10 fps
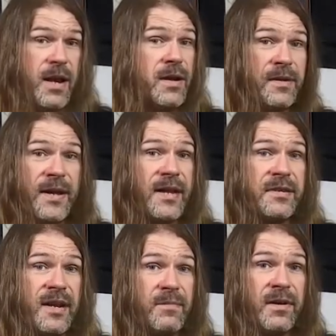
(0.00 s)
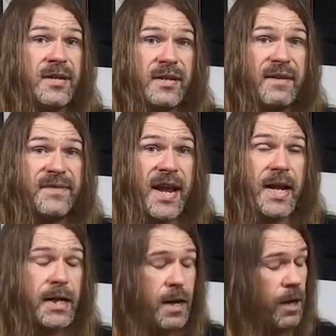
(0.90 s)
he couldn't catch Dave Murray's left
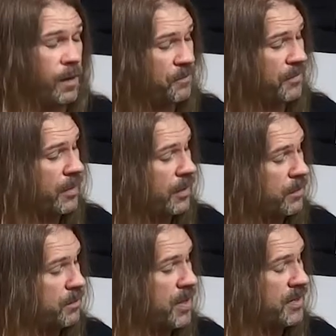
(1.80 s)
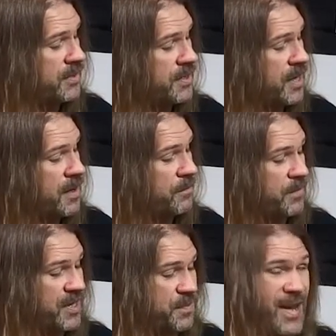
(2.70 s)
hand. But
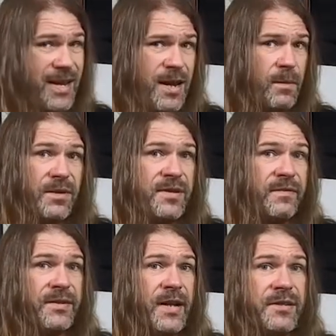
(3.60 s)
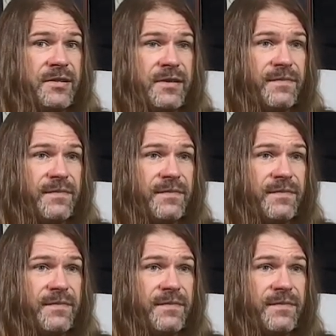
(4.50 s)
his pinky almost never touches the